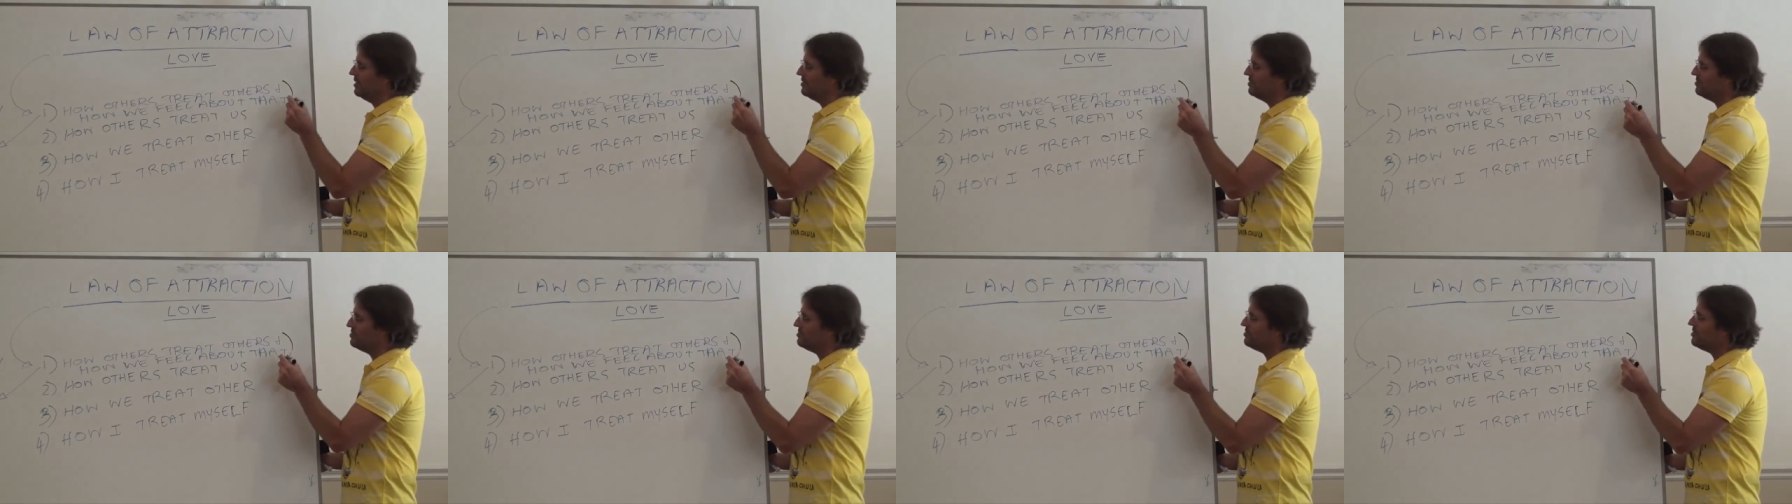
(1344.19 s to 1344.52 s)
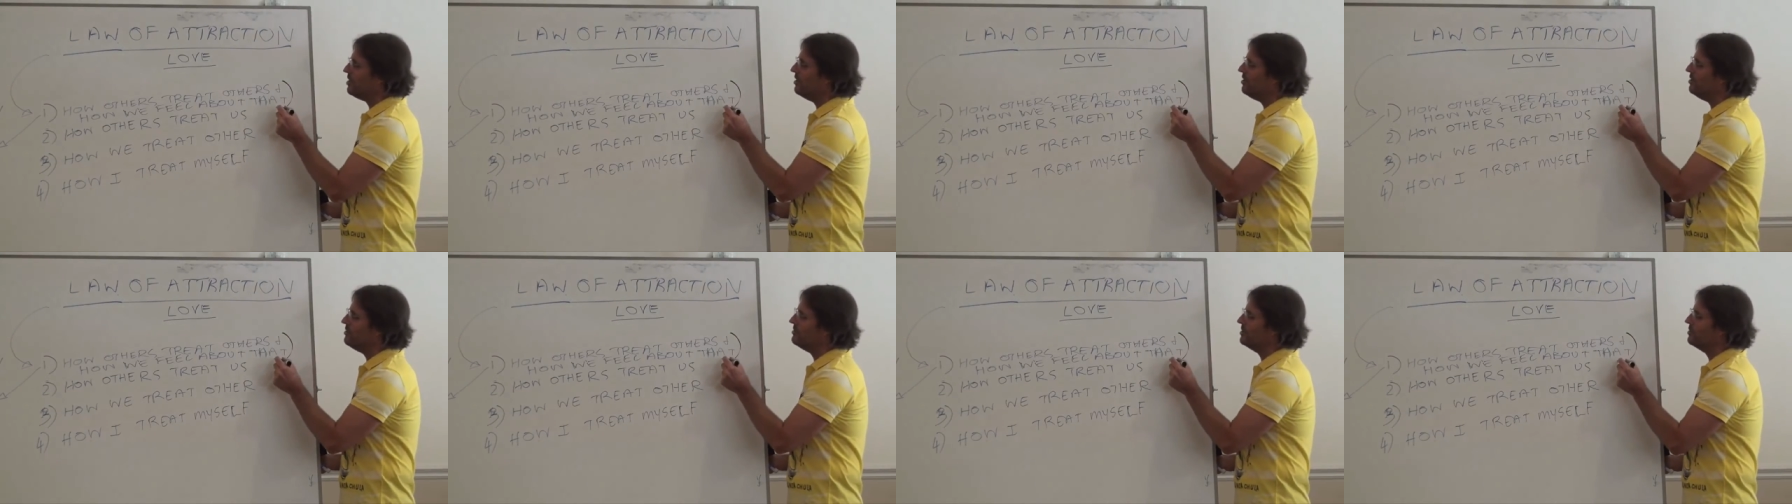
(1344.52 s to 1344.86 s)

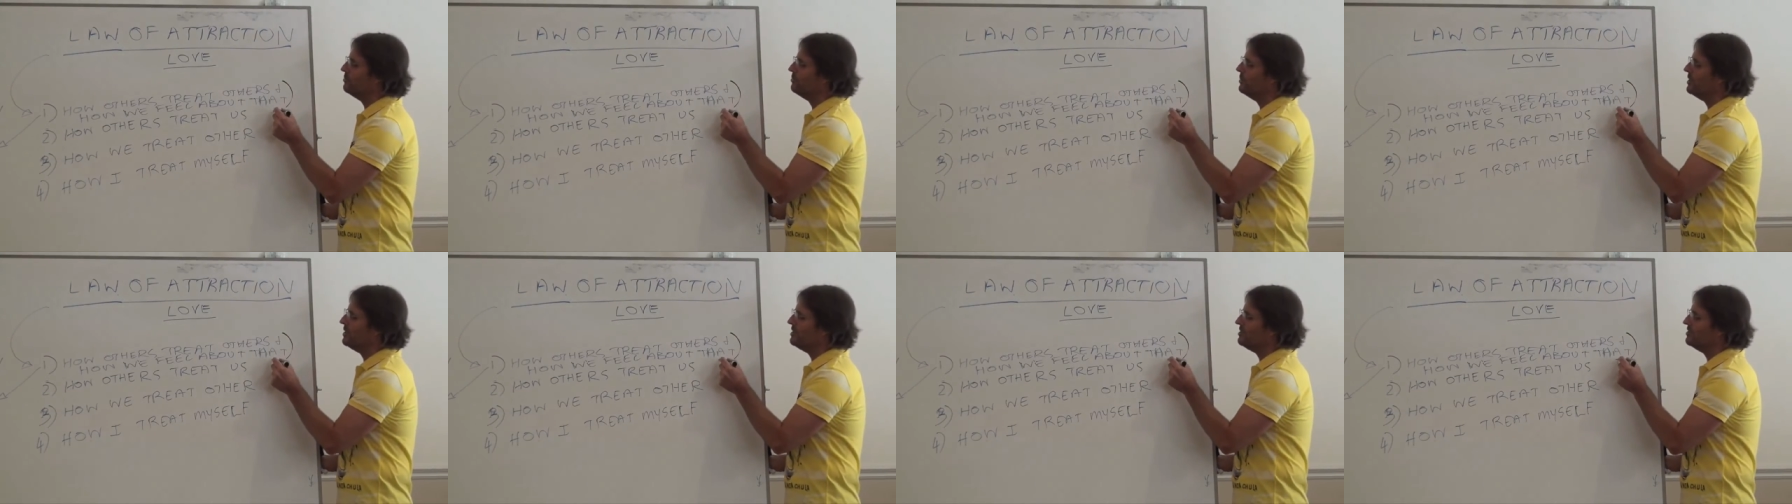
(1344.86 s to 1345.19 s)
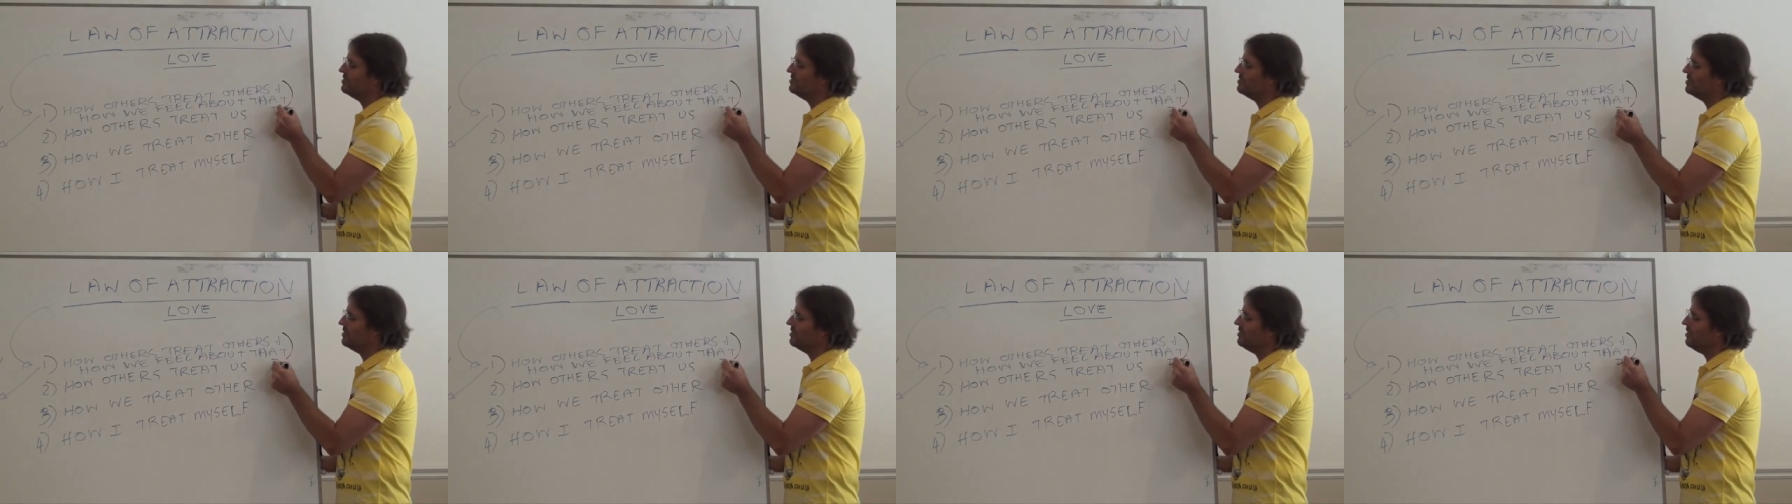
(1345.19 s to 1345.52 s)
so that we
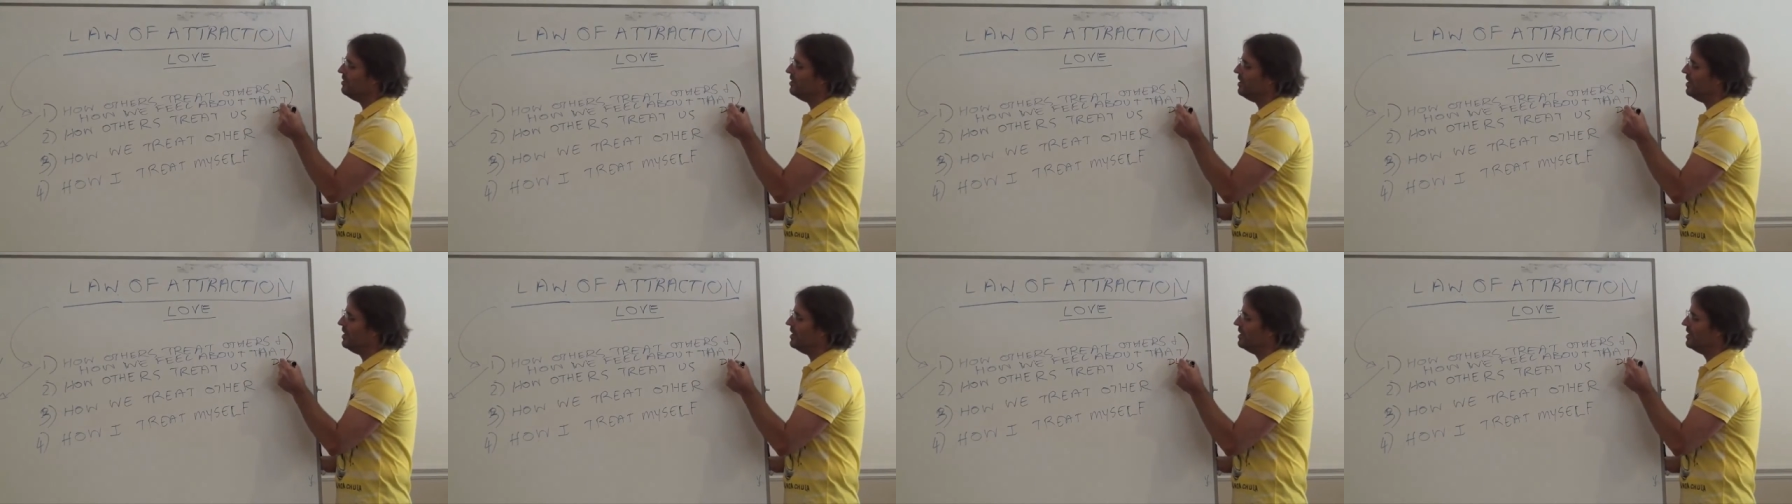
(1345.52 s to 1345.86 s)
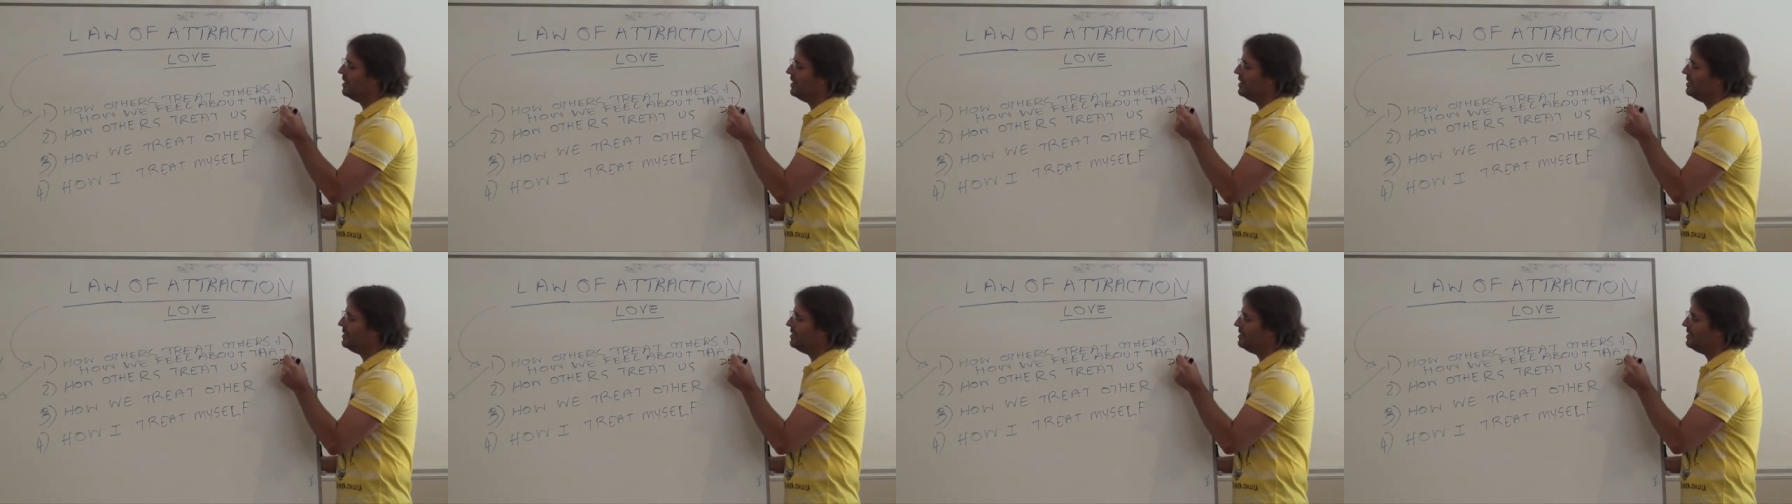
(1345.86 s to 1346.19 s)
can deny
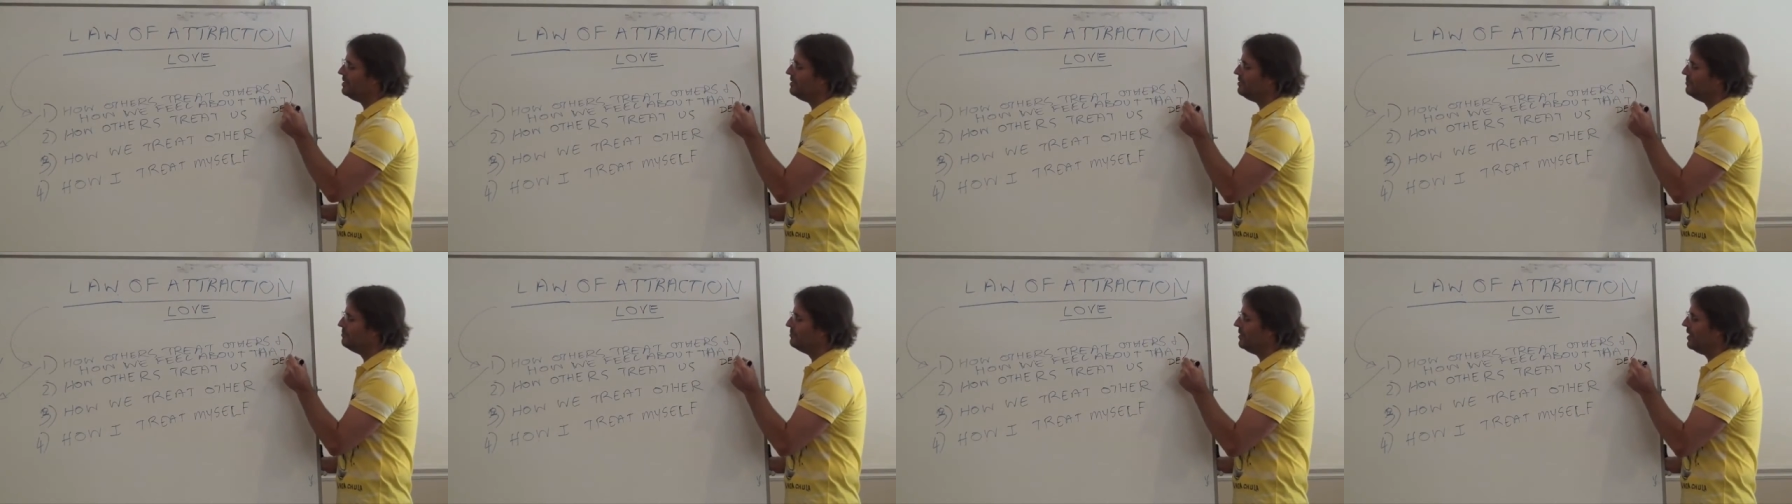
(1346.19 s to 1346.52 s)
any